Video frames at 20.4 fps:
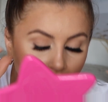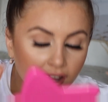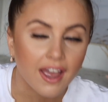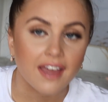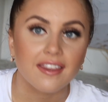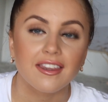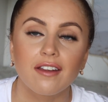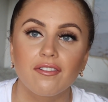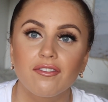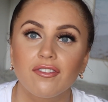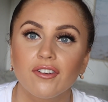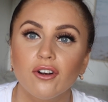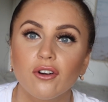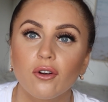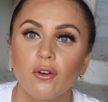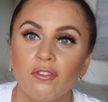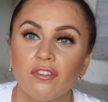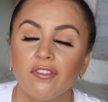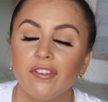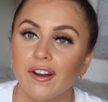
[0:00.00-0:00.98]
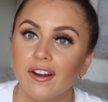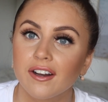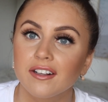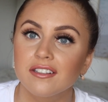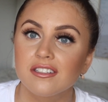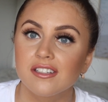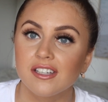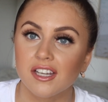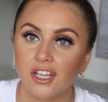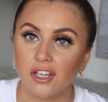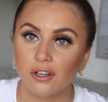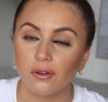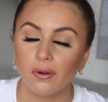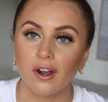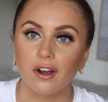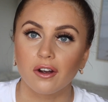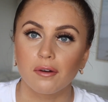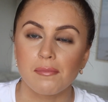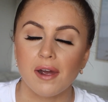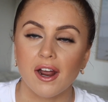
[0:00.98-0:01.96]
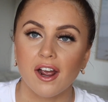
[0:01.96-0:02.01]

And they feel very secure on my